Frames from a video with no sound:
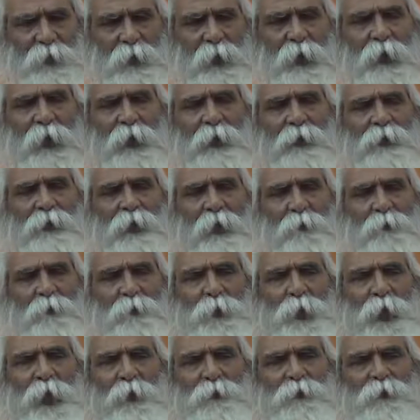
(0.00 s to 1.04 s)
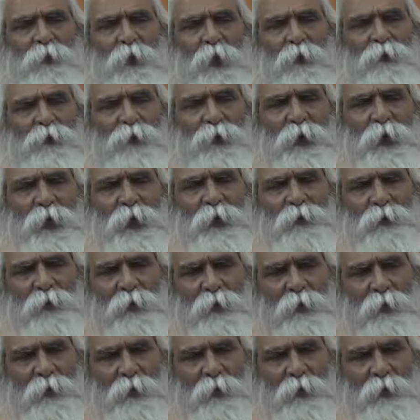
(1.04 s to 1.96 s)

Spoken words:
and the waves of heat